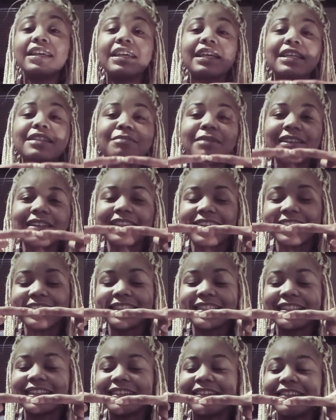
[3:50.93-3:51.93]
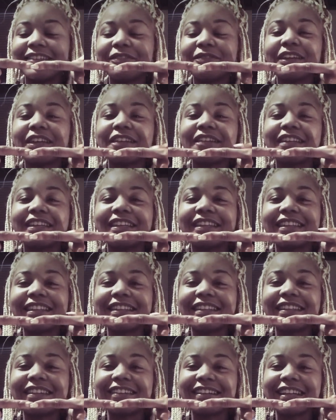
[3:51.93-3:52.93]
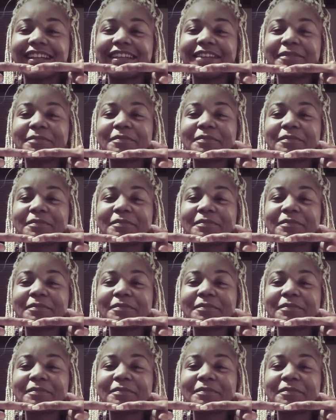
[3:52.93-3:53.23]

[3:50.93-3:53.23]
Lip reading: It's probably like this long, finger length, okay?